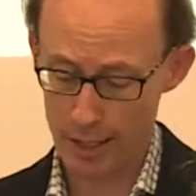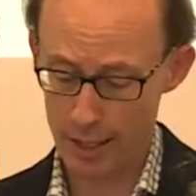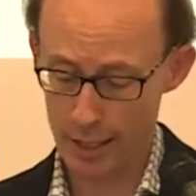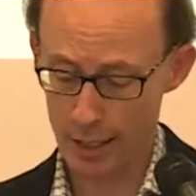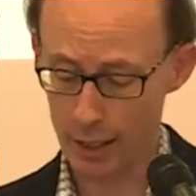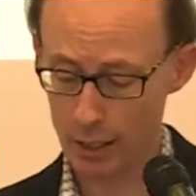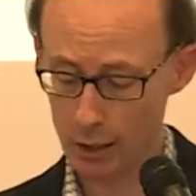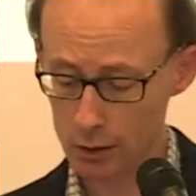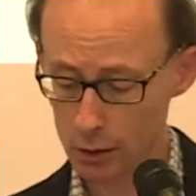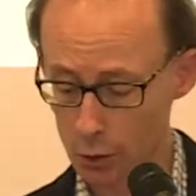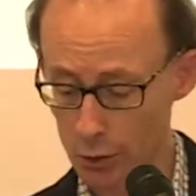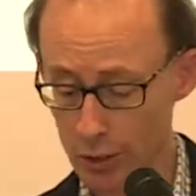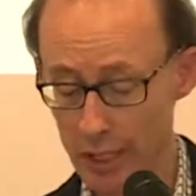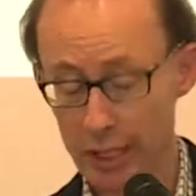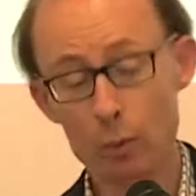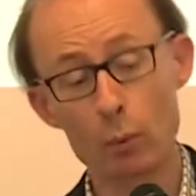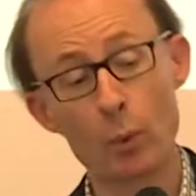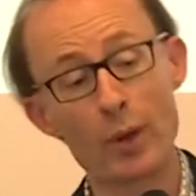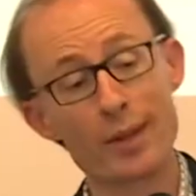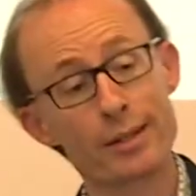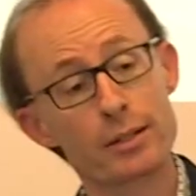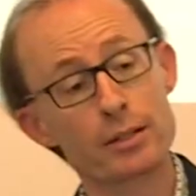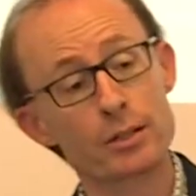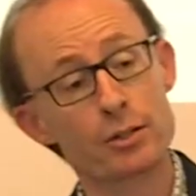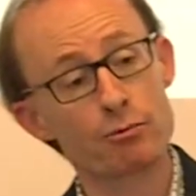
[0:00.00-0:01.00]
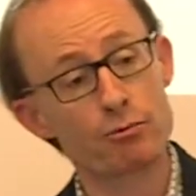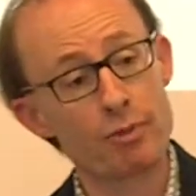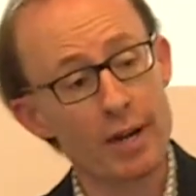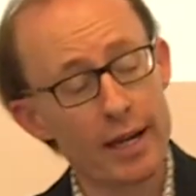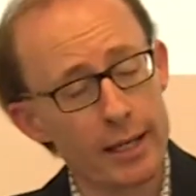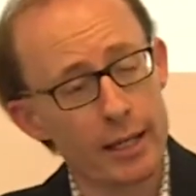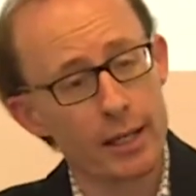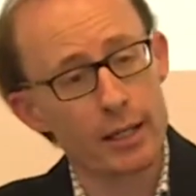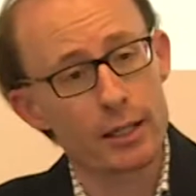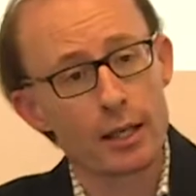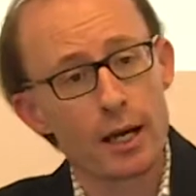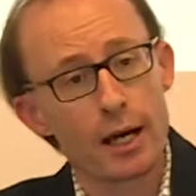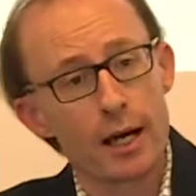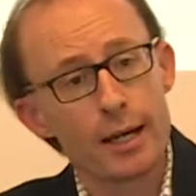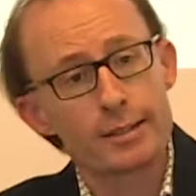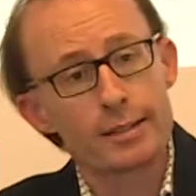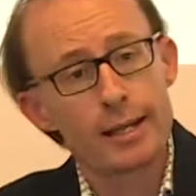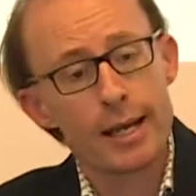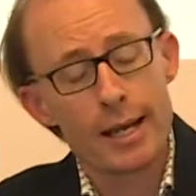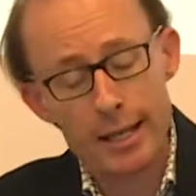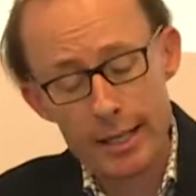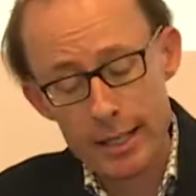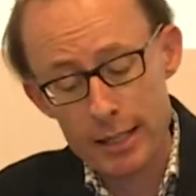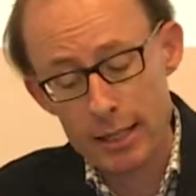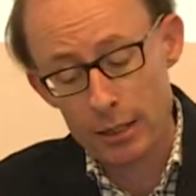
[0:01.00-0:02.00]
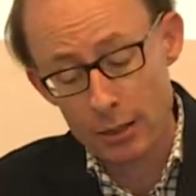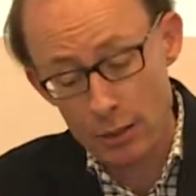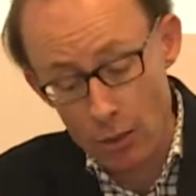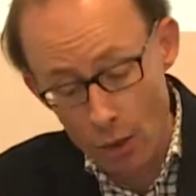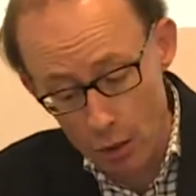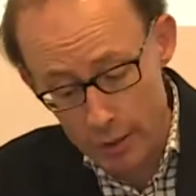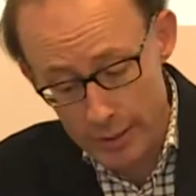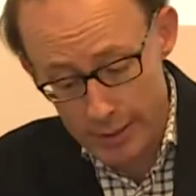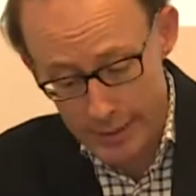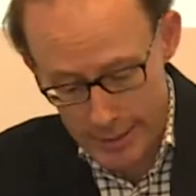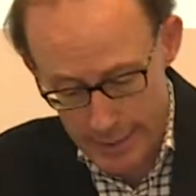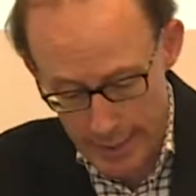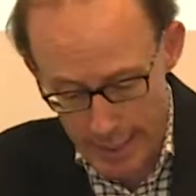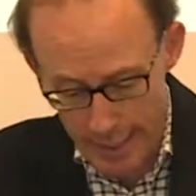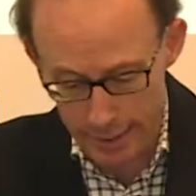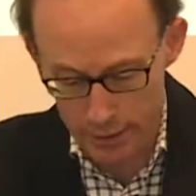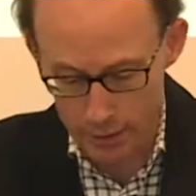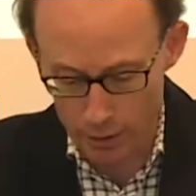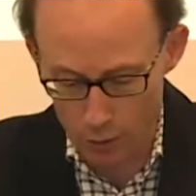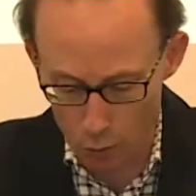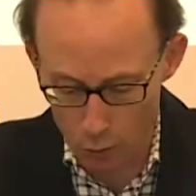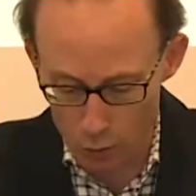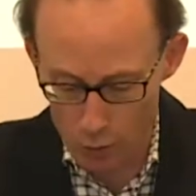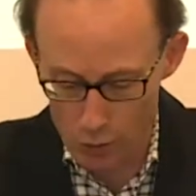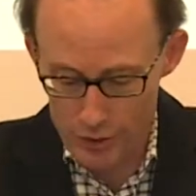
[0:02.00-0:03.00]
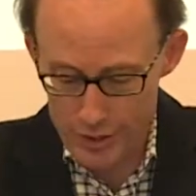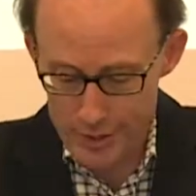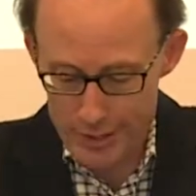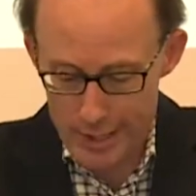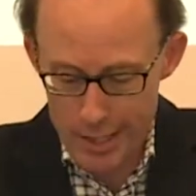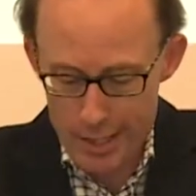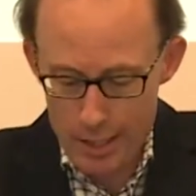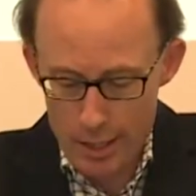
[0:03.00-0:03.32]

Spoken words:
including whether to recognise any non-state laws.